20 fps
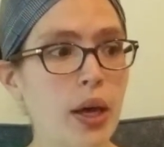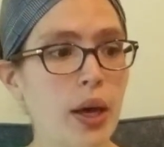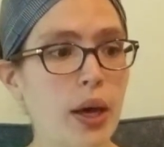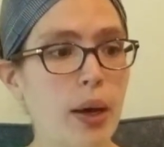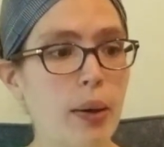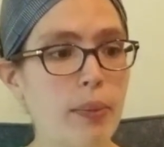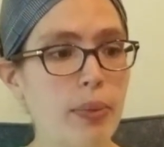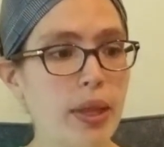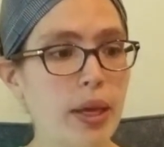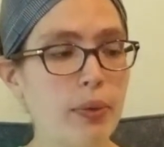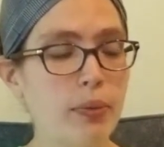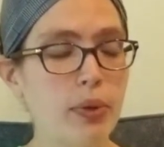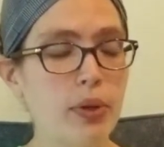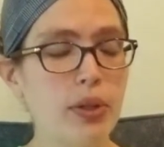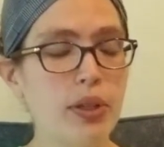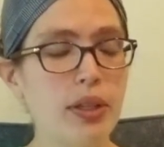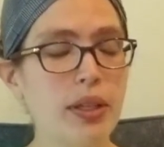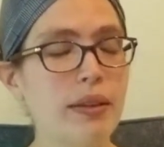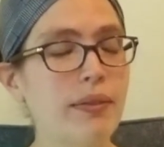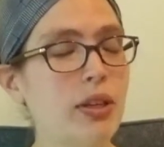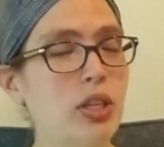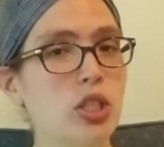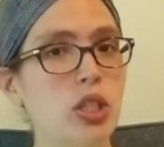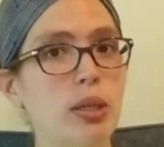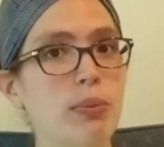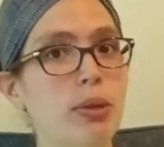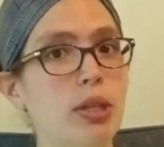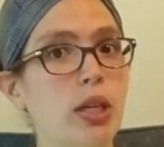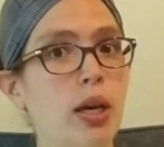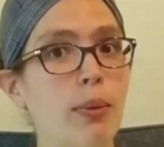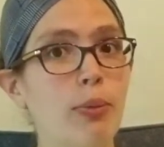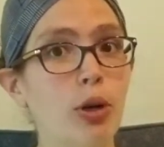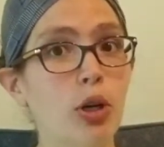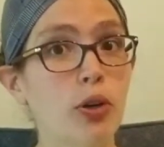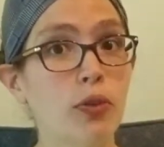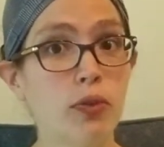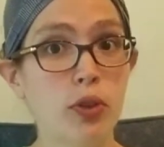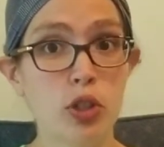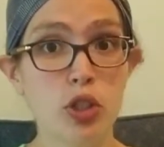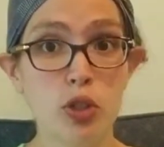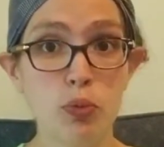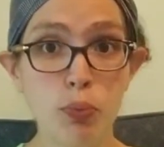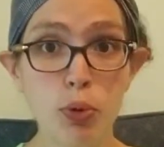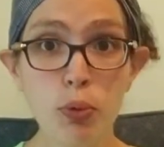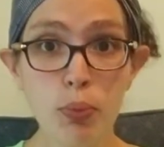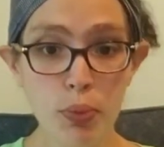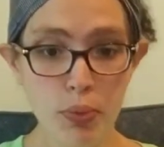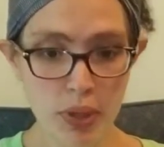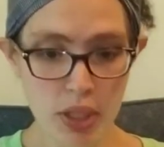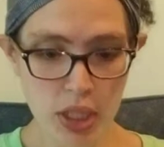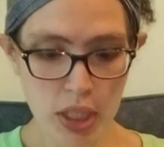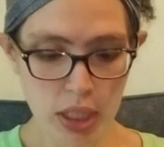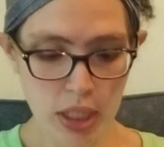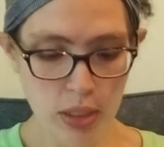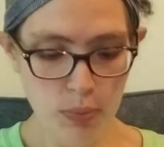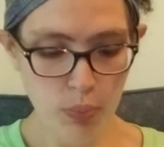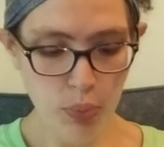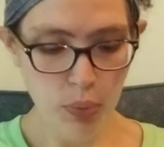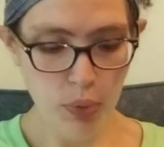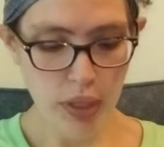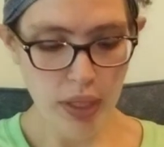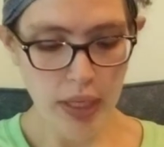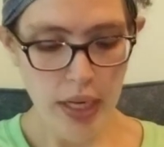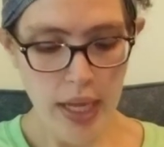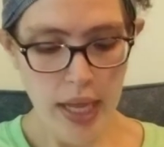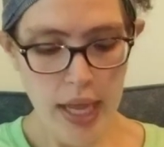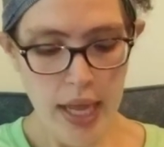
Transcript: that will eventually become her first poop when she is born.